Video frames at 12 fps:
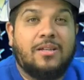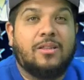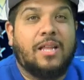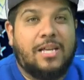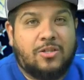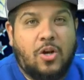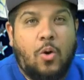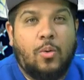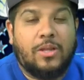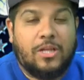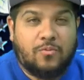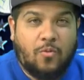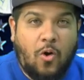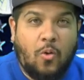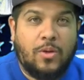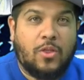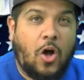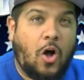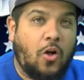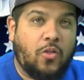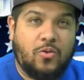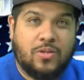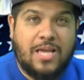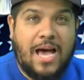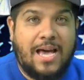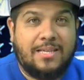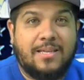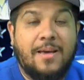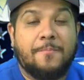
Let's go and let's roll with all those guys.